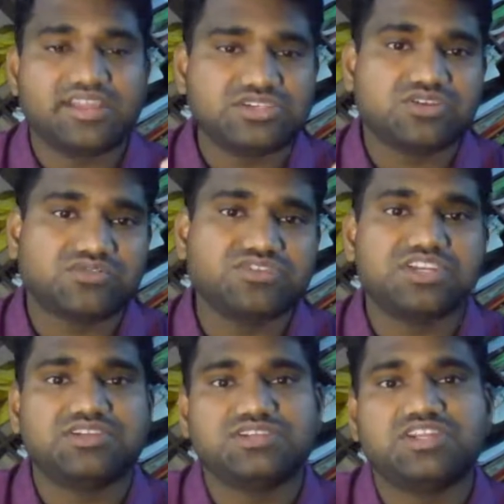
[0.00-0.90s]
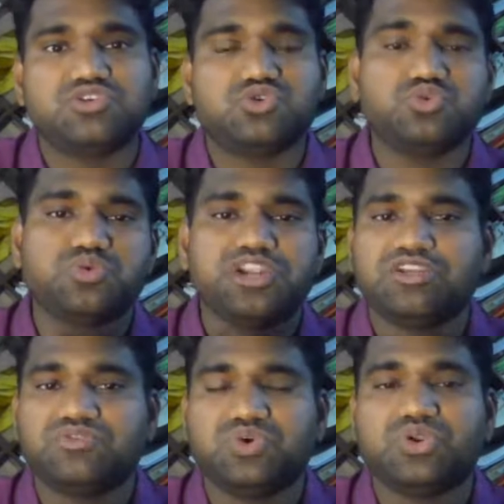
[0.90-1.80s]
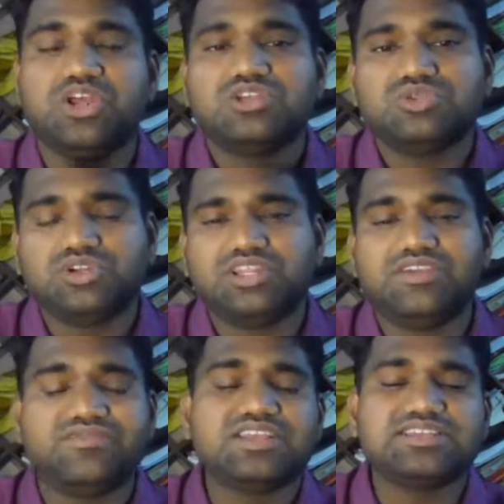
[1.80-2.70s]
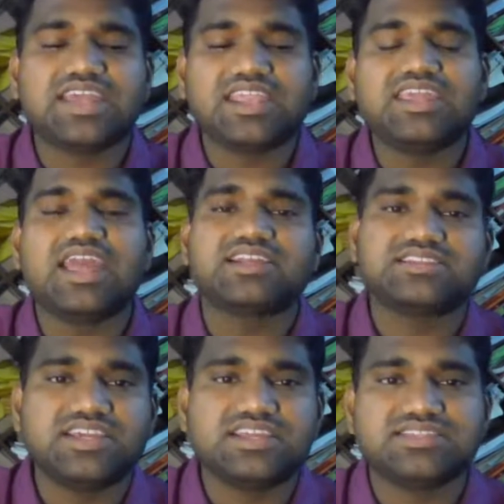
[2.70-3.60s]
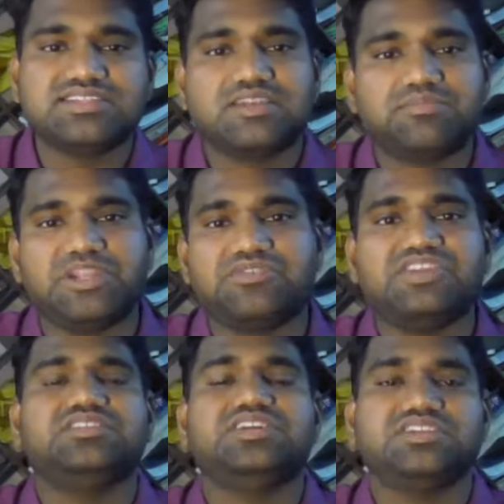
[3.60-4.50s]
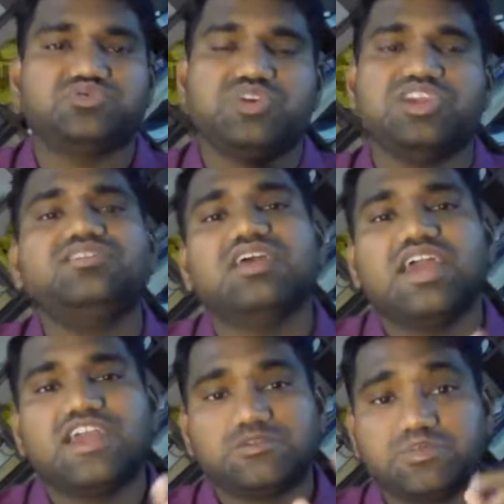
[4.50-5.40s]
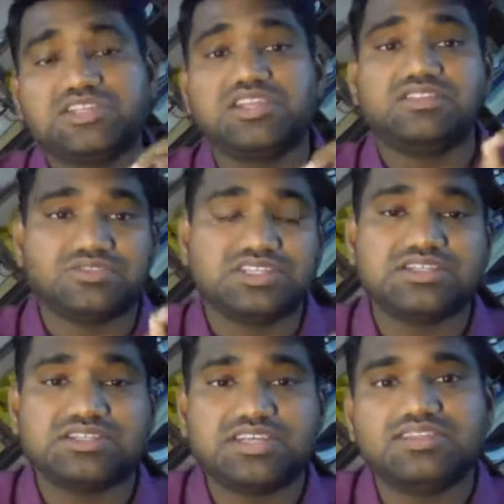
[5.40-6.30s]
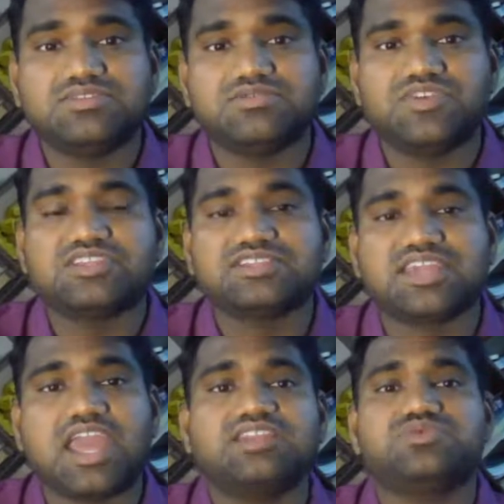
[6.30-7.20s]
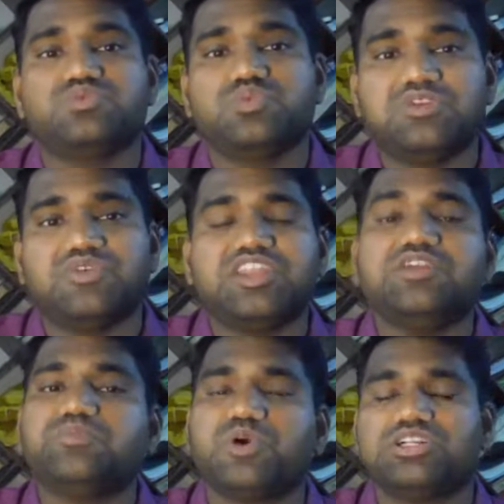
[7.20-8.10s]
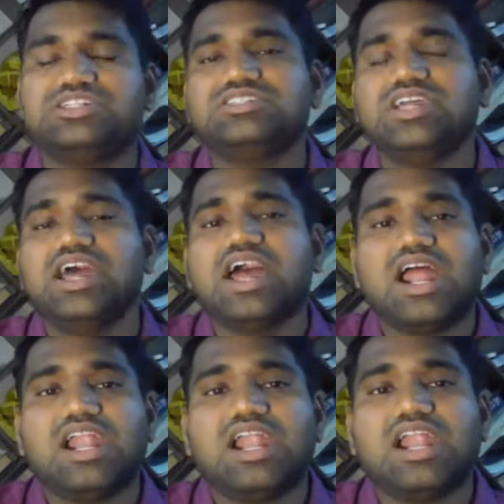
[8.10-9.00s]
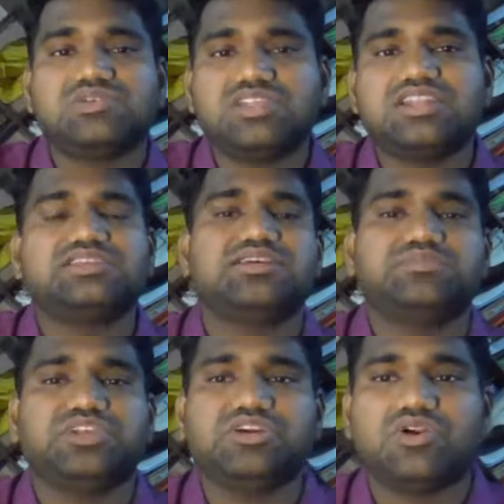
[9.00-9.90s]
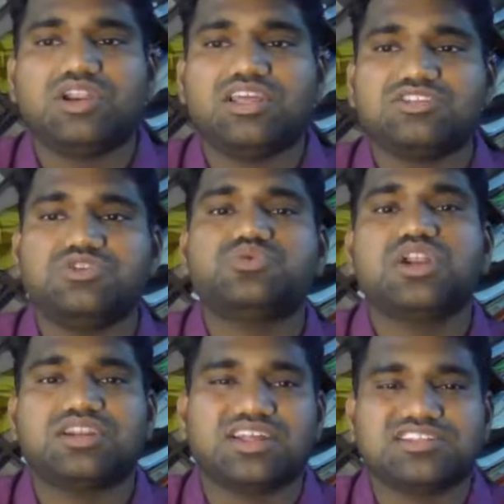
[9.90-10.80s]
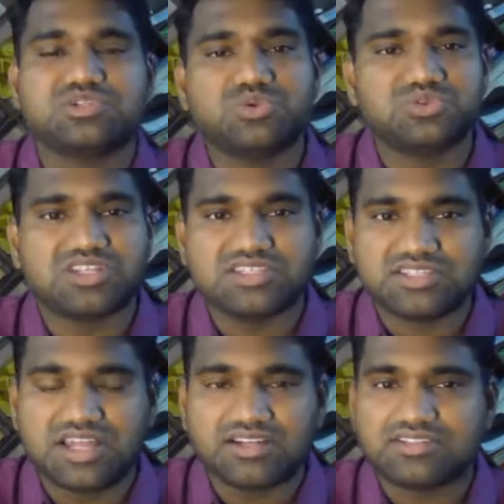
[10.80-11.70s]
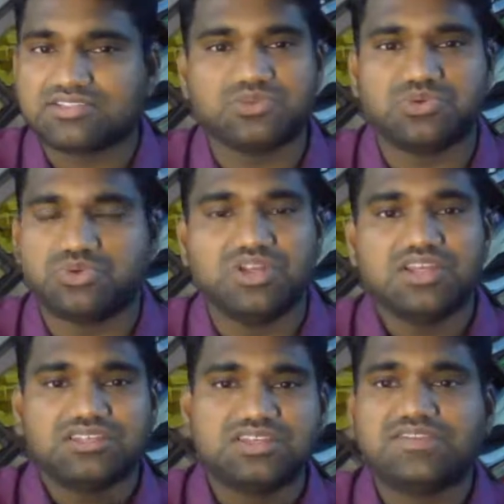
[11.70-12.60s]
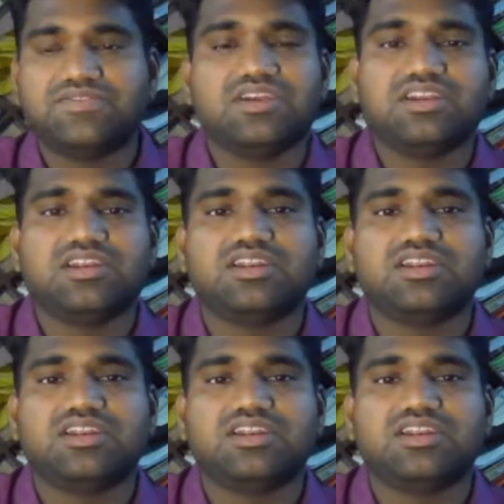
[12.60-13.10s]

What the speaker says: ages of 16 to 24. So TIFA scanning actually is done between these weeks, especially the 16th week scan is very, very important. And also there is something called as nuchal translucency, that is to see for